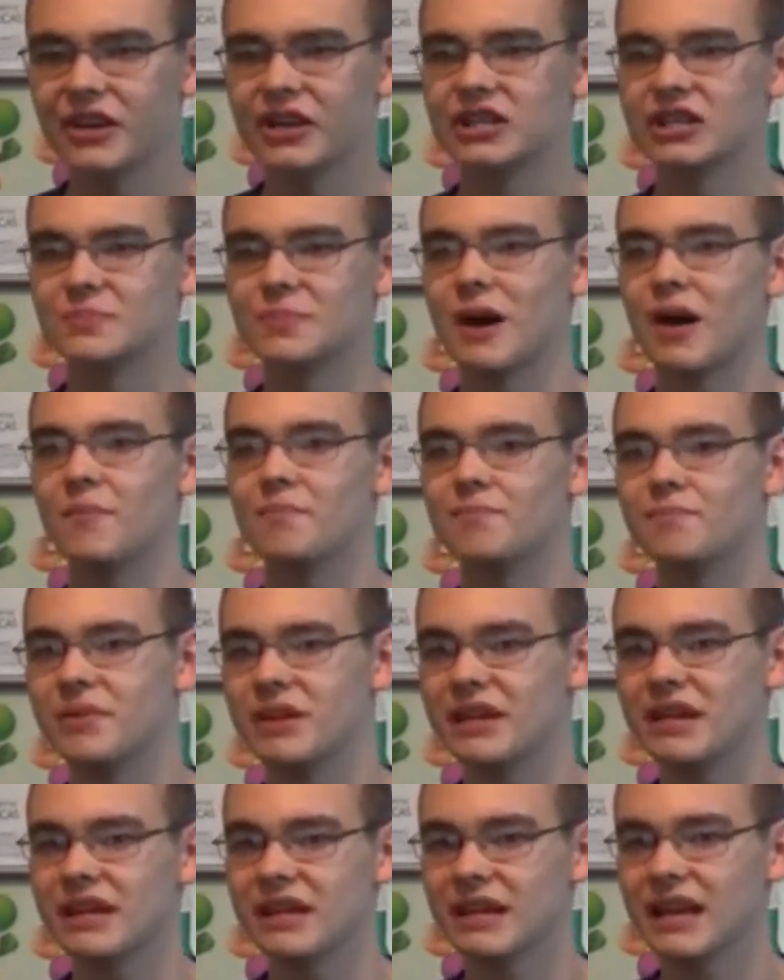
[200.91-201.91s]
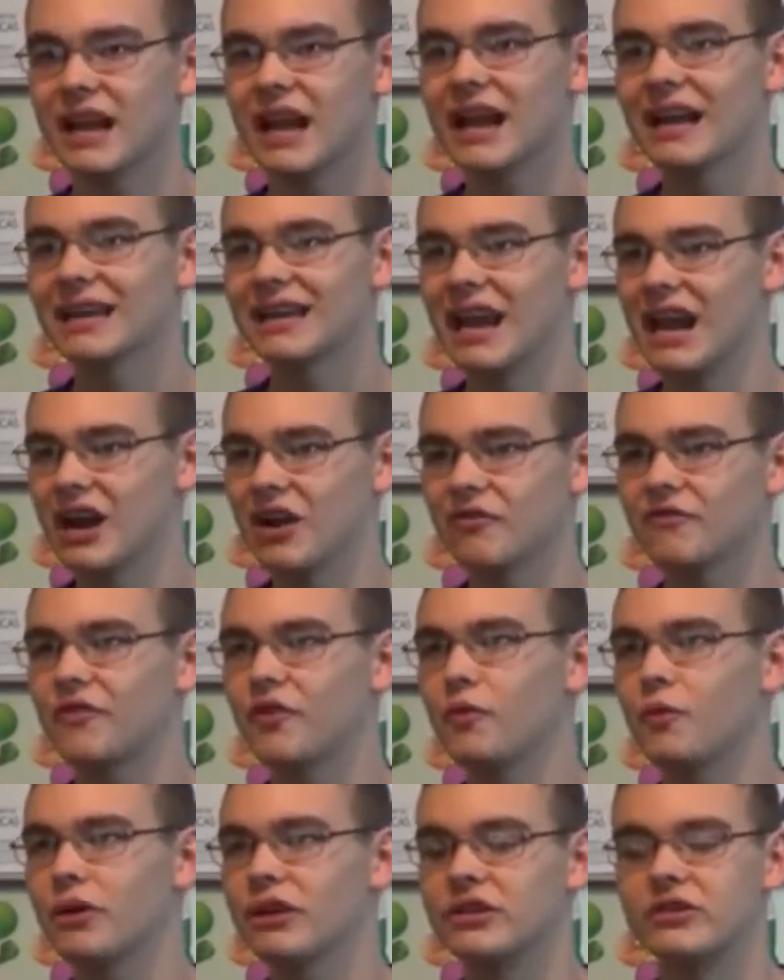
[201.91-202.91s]
and it's about being
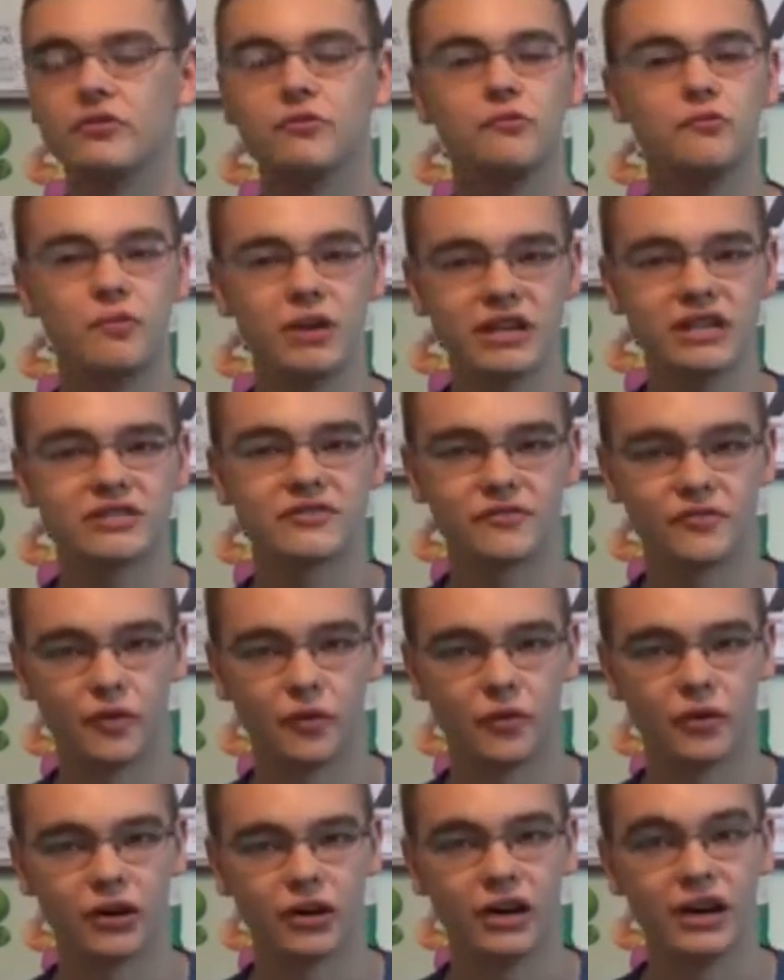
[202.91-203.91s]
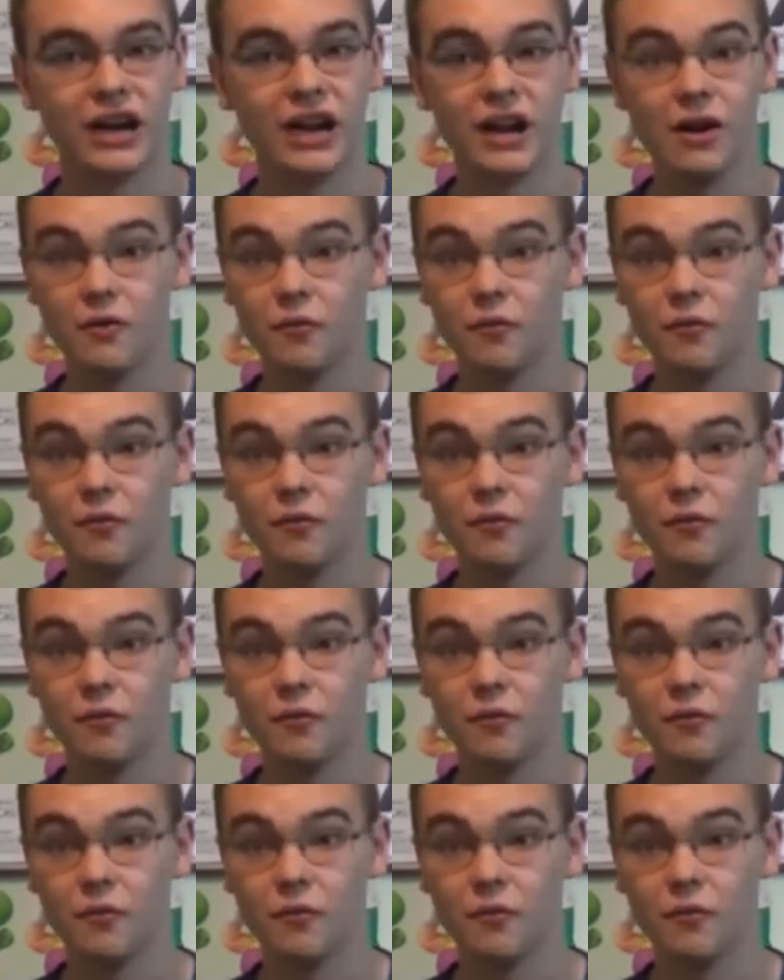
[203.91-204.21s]
careful what you wish for,